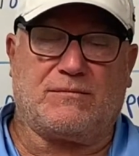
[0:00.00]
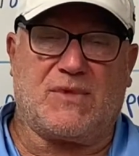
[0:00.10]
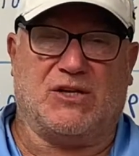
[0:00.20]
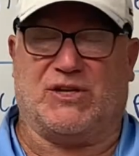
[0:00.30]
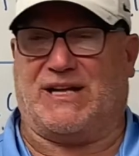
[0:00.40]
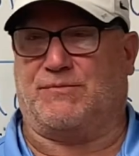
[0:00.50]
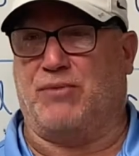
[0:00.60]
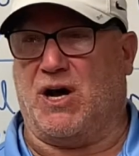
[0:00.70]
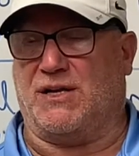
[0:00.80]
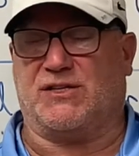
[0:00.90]
So that's
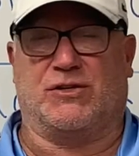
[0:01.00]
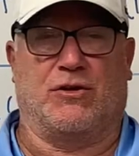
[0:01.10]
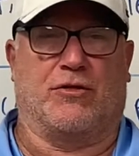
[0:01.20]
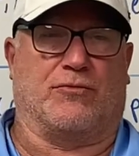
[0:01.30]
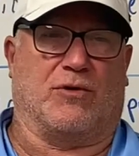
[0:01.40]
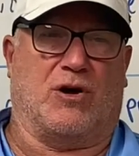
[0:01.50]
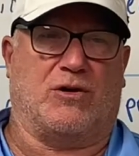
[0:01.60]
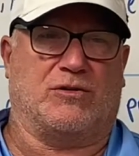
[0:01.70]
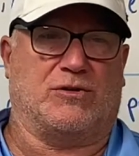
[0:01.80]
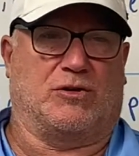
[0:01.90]
punts,
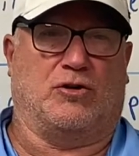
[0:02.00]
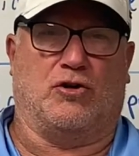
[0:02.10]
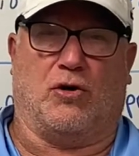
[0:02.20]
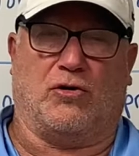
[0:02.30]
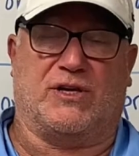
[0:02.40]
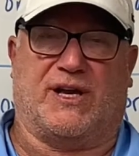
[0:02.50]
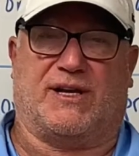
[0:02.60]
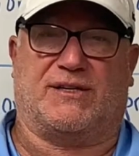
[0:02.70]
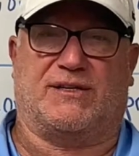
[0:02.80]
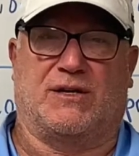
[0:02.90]
throws, goal
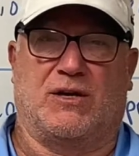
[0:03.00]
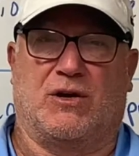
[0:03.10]
kicks,